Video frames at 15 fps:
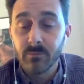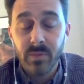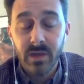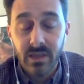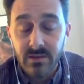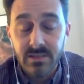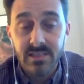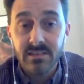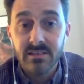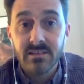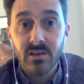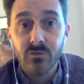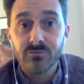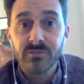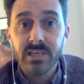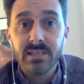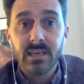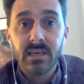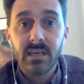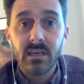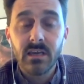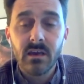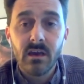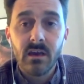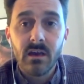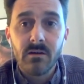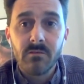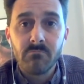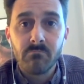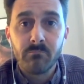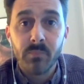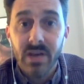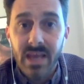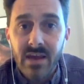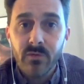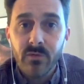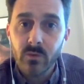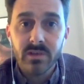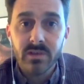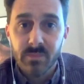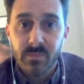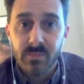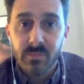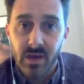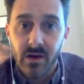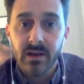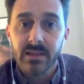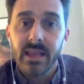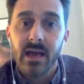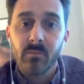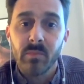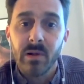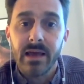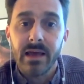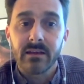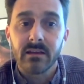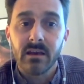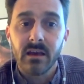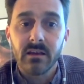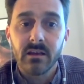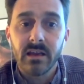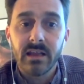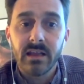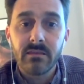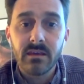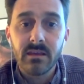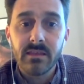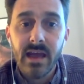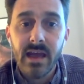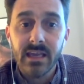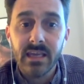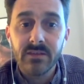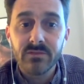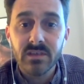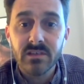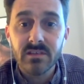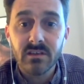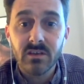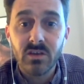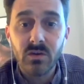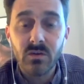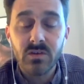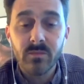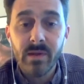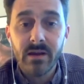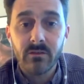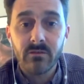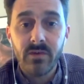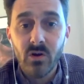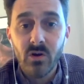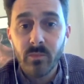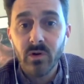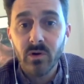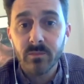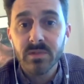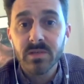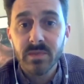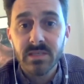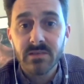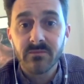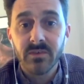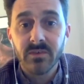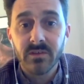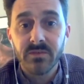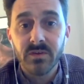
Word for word: because it's so risky. But everyone is behind that plan. And I think that gives us a huge amount of hope and optimism for the